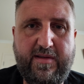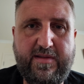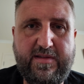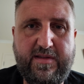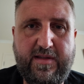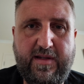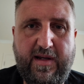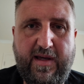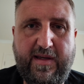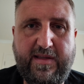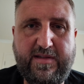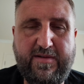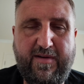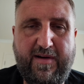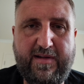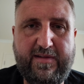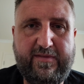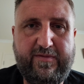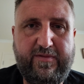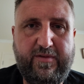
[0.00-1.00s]
into the later
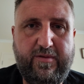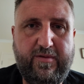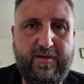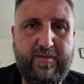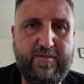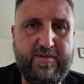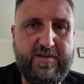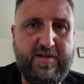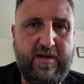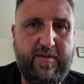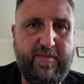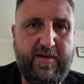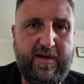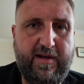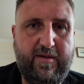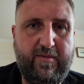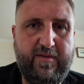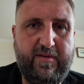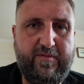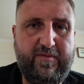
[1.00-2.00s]
S4 that was coming
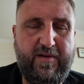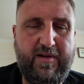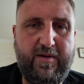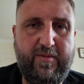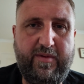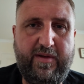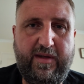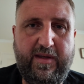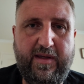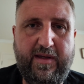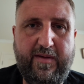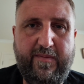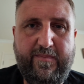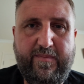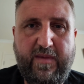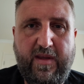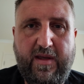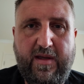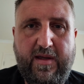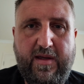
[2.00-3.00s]
out the following year.
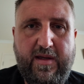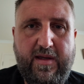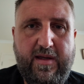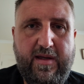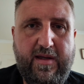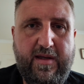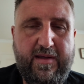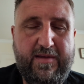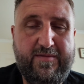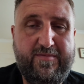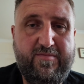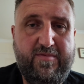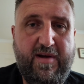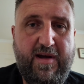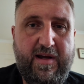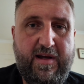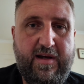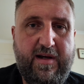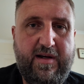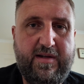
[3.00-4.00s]
It's a
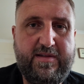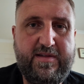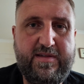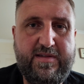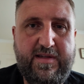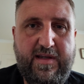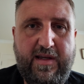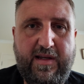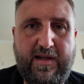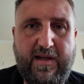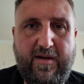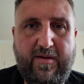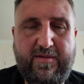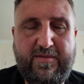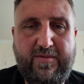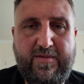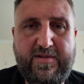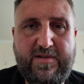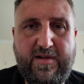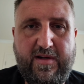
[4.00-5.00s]
rare car to see now.
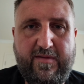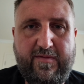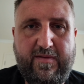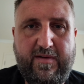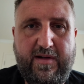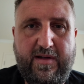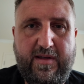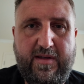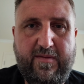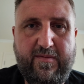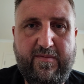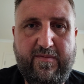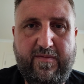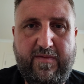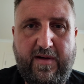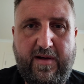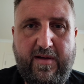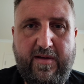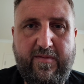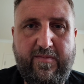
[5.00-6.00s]
It's always got a very,
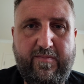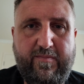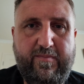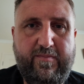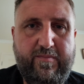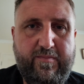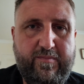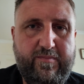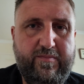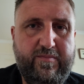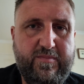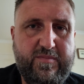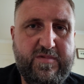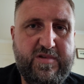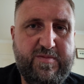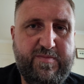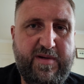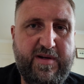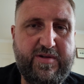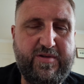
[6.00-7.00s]
very
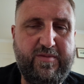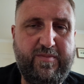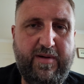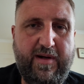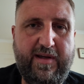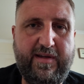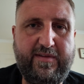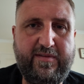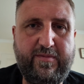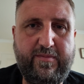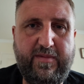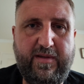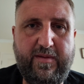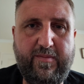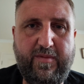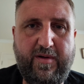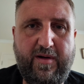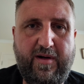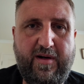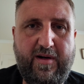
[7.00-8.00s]
special place for me
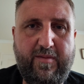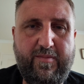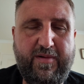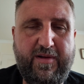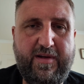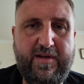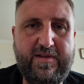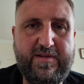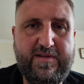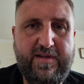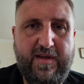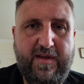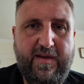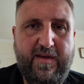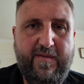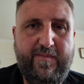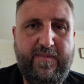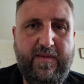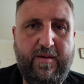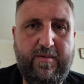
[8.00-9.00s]
in my heart because
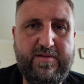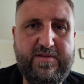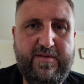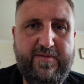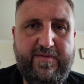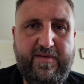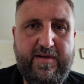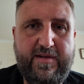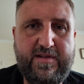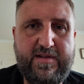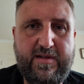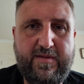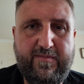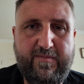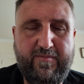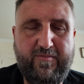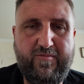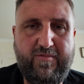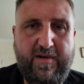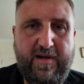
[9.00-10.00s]
it was the first
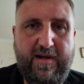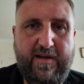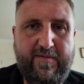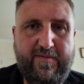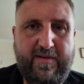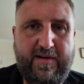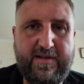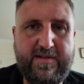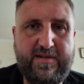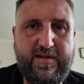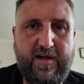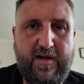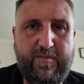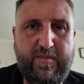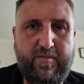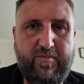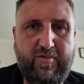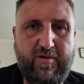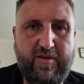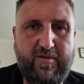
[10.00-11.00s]
really fast car
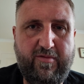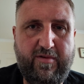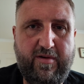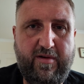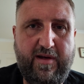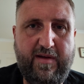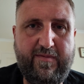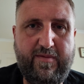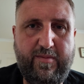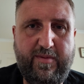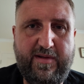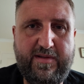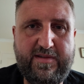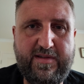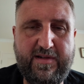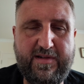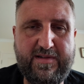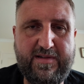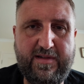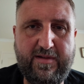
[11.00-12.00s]
my brother and I ever
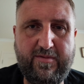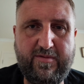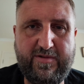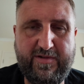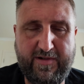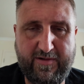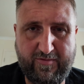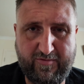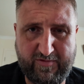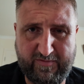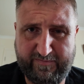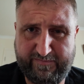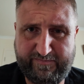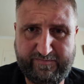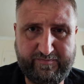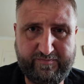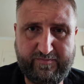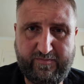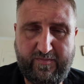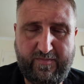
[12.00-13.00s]
went in as little children.
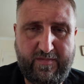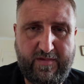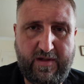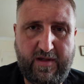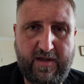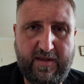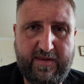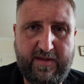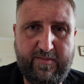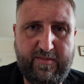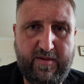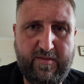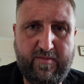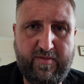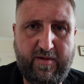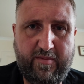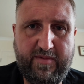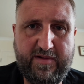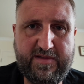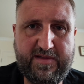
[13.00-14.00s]
I think we were
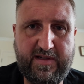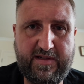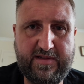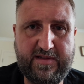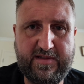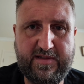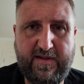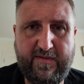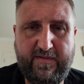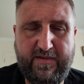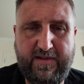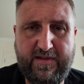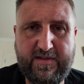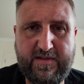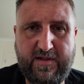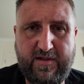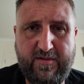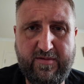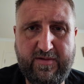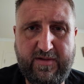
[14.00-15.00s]
probably 6 or 7
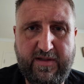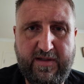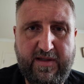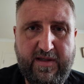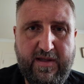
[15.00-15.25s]
years old,